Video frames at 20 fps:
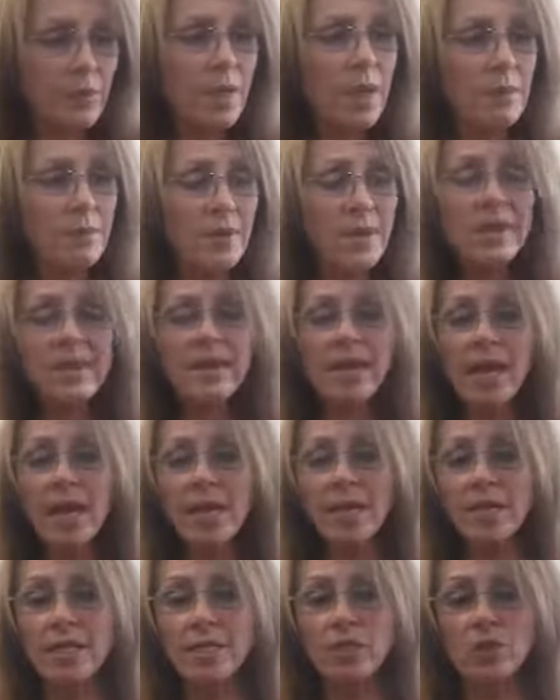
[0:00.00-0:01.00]
But
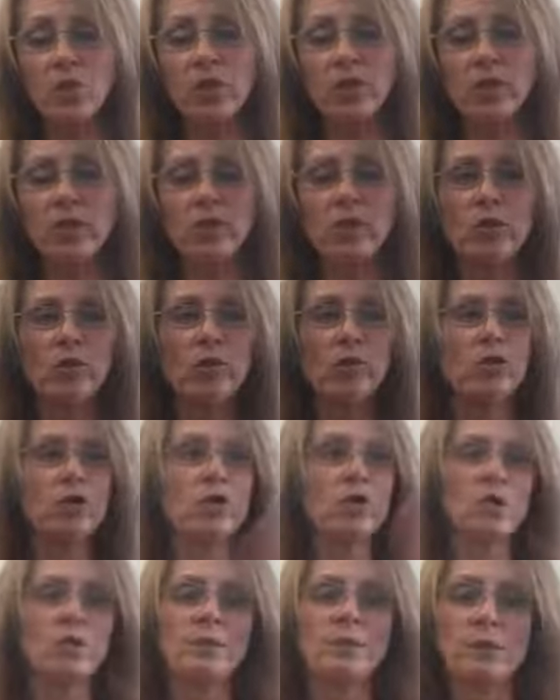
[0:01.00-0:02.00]
that is going to, you're
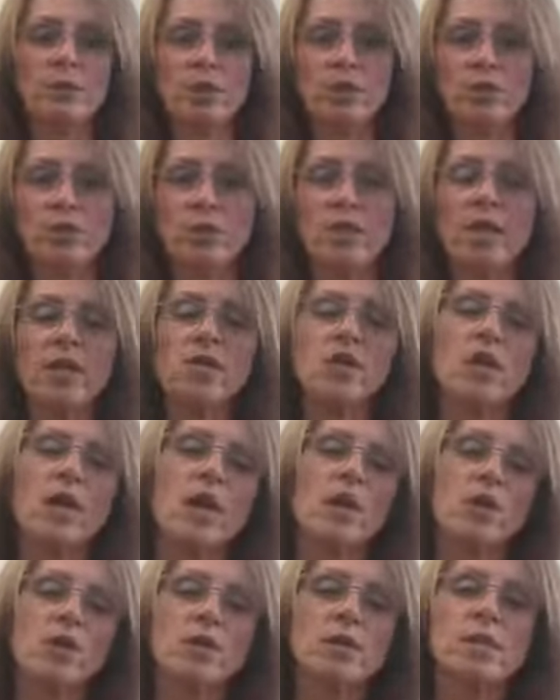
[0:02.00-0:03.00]
going to be able to use that in your
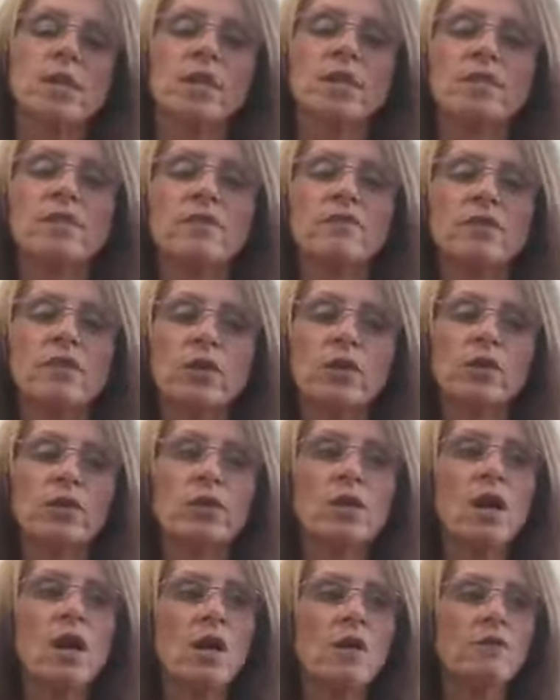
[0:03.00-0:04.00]
house and feel
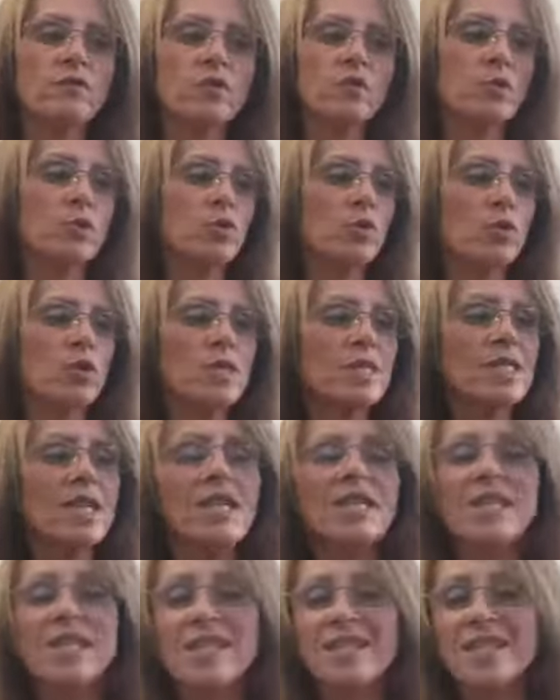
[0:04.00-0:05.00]
comfortable. You can
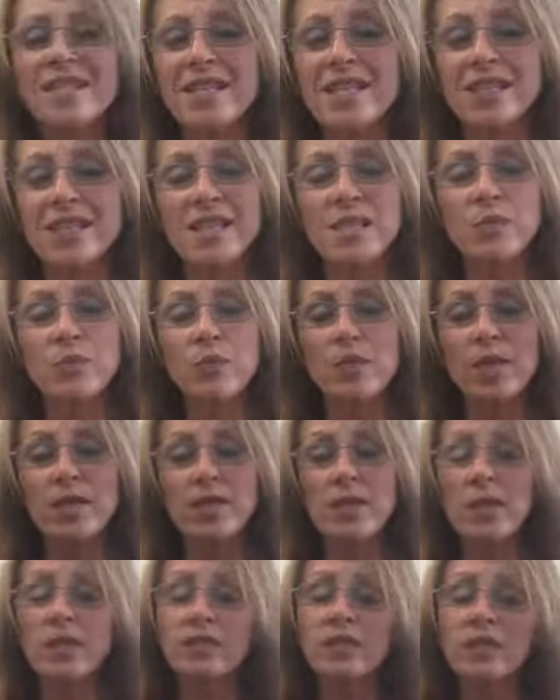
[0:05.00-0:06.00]
take this and spray
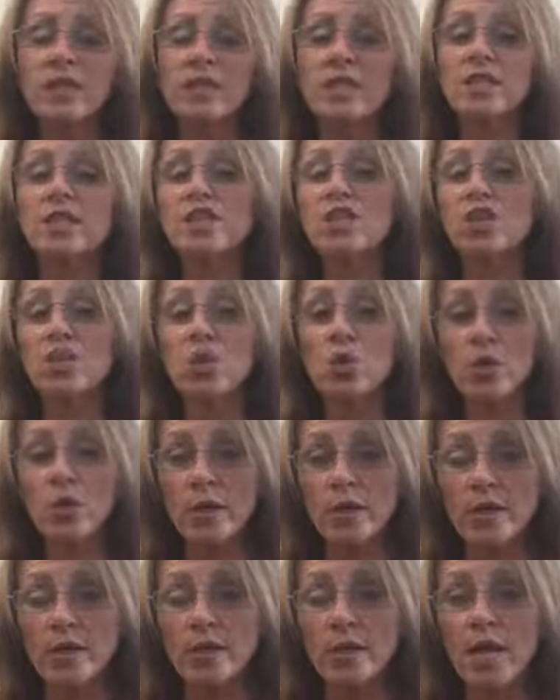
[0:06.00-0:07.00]
down the kids'
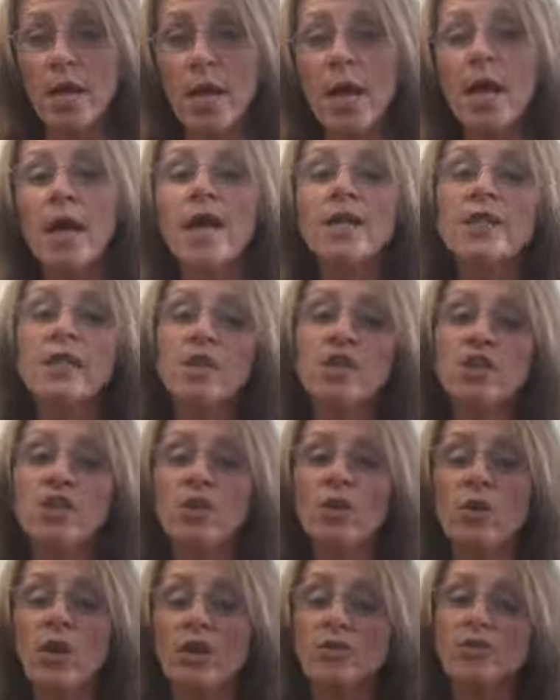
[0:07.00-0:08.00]
toys, and then you
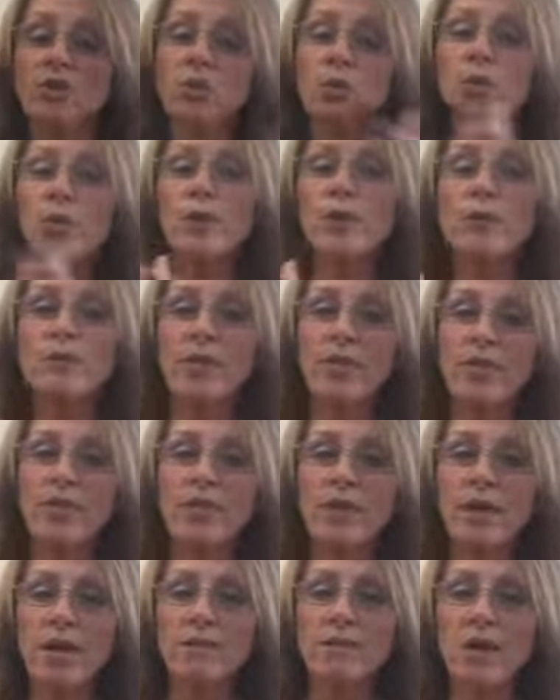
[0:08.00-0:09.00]
don't have to worry about
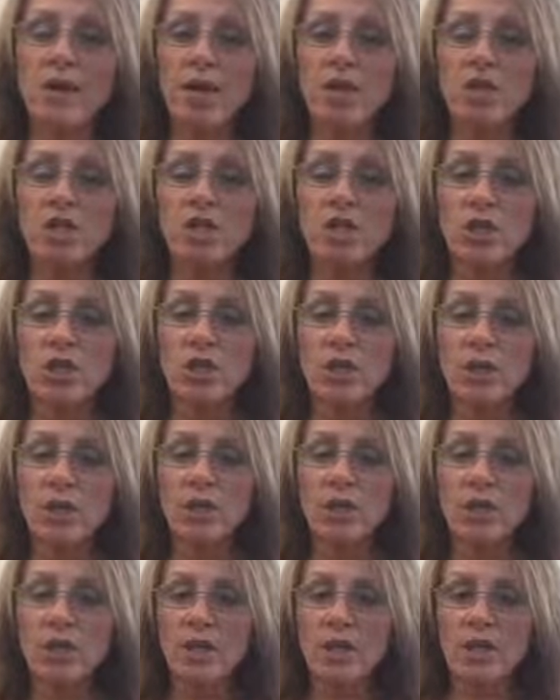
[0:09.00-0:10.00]
them actually
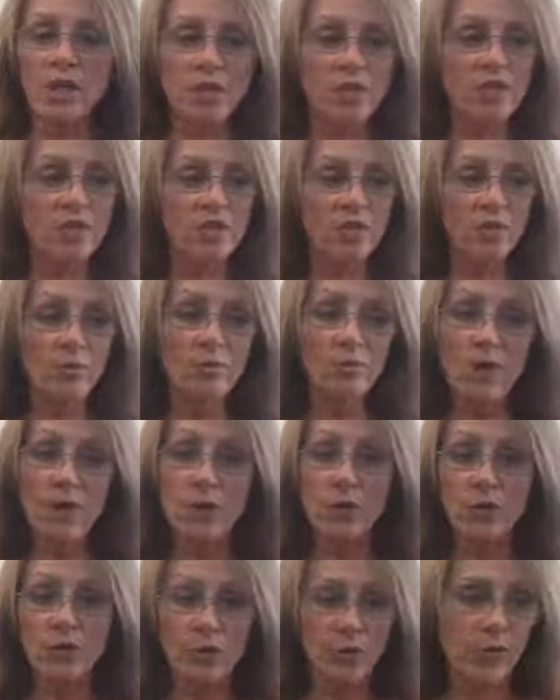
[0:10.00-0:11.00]
going into their
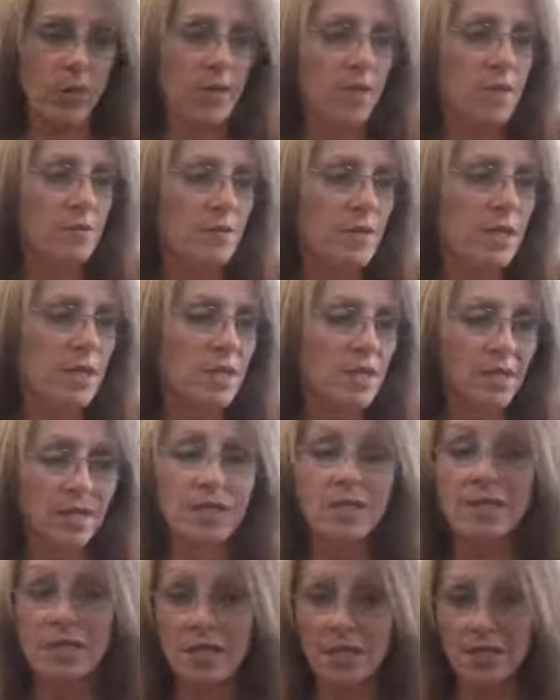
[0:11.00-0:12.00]
mouth, right? Because
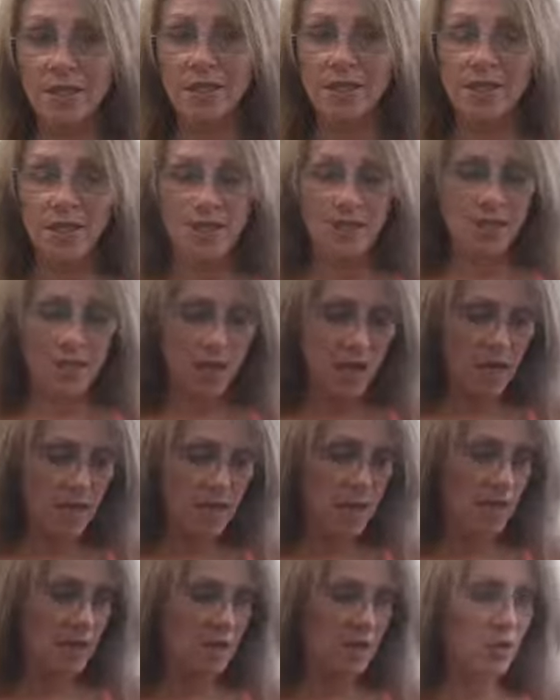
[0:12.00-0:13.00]
it's
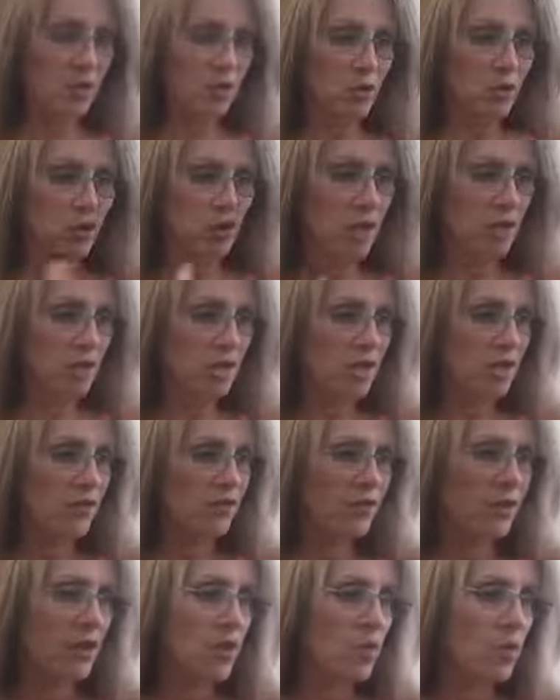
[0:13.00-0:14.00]
non-toxic. So you're going to
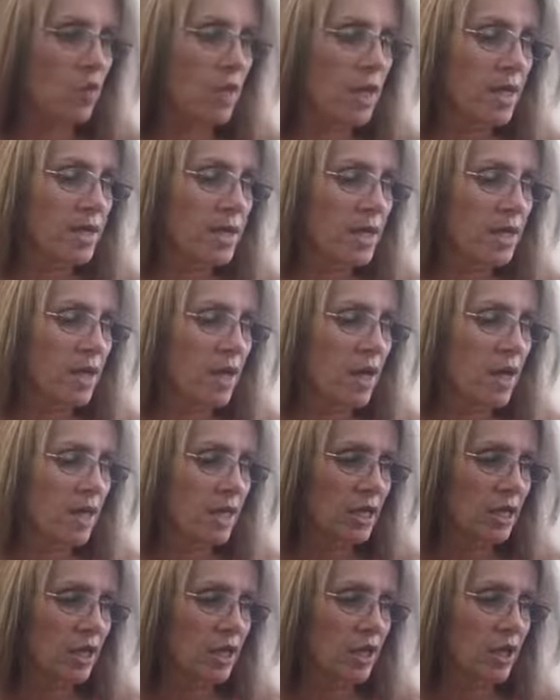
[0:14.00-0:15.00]
definitely want the
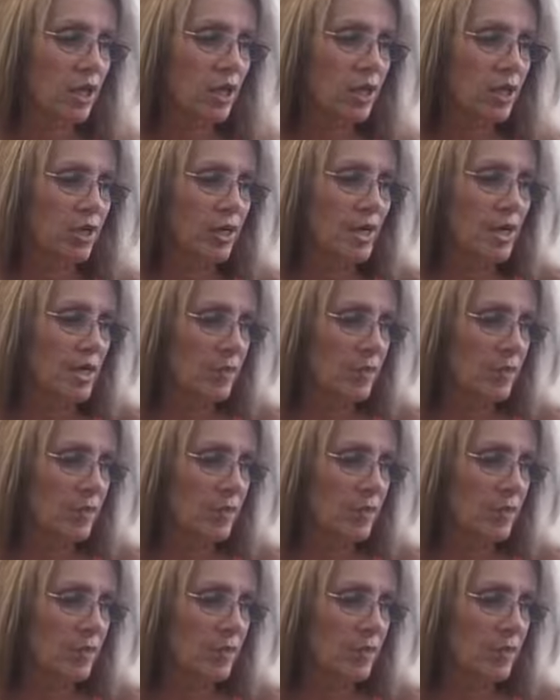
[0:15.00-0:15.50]
On Guard.